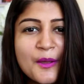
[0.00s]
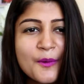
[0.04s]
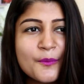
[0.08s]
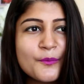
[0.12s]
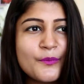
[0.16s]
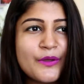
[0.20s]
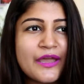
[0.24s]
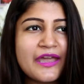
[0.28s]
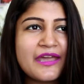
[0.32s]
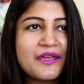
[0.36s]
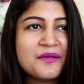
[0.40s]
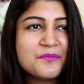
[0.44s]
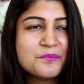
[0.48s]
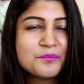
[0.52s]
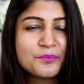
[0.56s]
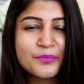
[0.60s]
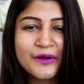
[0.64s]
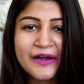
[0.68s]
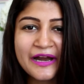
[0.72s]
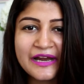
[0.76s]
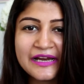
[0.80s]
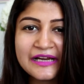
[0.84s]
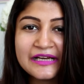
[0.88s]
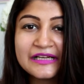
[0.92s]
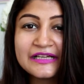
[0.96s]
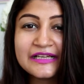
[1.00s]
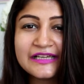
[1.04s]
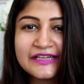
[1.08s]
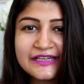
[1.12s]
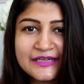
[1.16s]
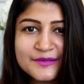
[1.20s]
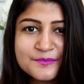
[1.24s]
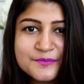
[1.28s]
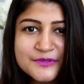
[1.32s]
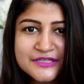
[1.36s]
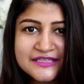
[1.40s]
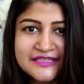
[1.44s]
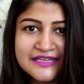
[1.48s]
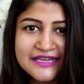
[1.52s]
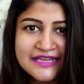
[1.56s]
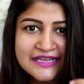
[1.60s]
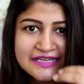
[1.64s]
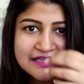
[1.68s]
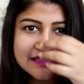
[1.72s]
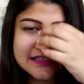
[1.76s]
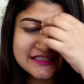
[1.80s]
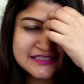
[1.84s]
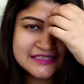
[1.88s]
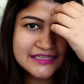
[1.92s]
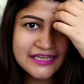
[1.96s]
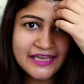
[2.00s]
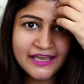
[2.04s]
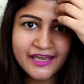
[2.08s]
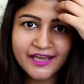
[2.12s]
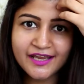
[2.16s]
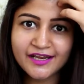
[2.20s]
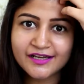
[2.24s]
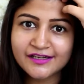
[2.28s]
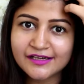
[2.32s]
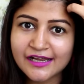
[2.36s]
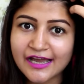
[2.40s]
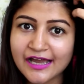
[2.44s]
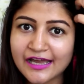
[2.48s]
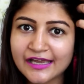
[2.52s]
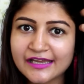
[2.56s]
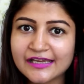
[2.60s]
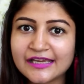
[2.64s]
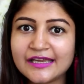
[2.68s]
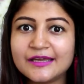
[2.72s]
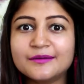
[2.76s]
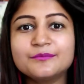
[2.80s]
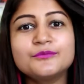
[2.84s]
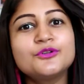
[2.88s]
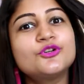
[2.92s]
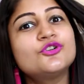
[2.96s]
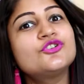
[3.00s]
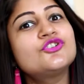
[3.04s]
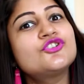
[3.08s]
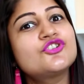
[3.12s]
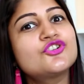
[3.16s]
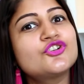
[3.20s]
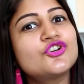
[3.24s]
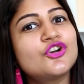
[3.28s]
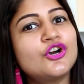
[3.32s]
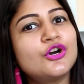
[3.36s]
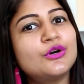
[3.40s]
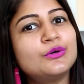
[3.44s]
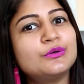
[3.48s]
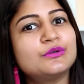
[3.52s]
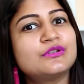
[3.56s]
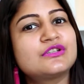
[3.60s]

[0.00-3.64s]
wear bright lipsticks, and I am good to go.